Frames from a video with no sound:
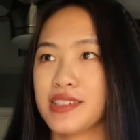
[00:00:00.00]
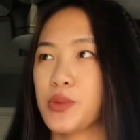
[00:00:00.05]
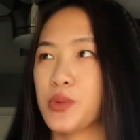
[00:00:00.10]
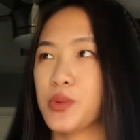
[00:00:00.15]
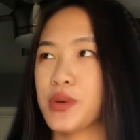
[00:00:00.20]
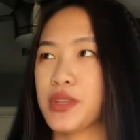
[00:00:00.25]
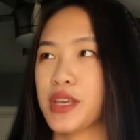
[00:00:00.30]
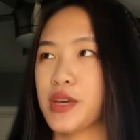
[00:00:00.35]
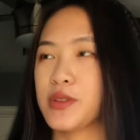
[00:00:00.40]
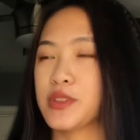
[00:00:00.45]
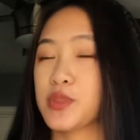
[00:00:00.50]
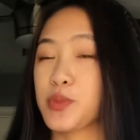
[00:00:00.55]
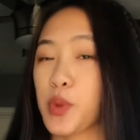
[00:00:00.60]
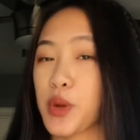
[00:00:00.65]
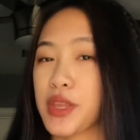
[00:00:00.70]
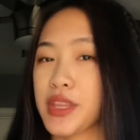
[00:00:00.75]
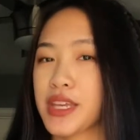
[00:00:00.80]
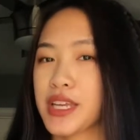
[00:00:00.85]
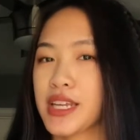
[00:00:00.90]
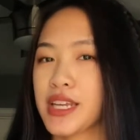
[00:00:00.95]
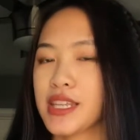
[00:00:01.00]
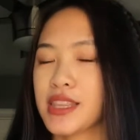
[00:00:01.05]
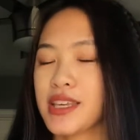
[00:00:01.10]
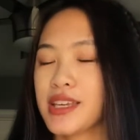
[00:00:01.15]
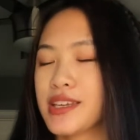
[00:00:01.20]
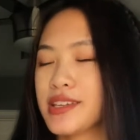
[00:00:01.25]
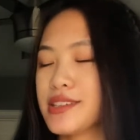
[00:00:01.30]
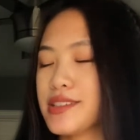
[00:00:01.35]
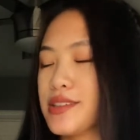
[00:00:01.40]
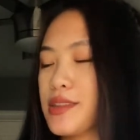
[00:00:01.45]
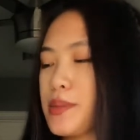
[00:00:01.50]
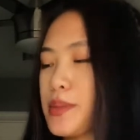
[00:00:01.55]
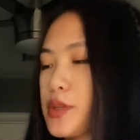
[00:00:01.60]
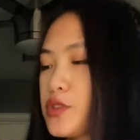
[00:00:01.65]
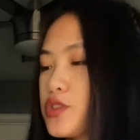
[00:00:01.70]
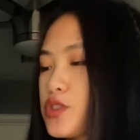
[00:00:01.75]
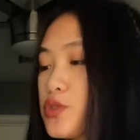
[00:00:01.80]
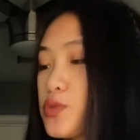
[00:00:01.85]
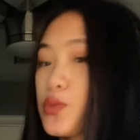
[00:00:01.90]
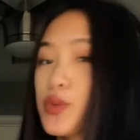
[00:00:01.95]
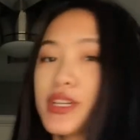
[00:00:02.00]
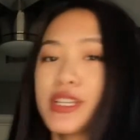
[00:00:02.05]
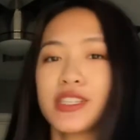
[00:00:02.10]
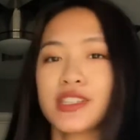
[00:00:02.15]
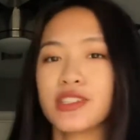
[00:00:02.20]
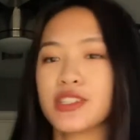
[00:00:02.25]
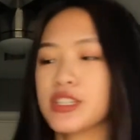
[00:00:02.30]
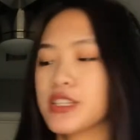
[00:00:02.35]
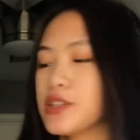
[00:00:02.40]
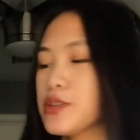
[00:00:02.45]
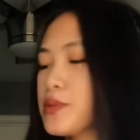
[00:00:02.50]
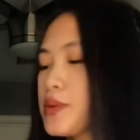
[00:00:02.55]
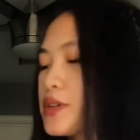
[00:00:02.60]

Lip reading: without spoiling anything, so let me just read it to you real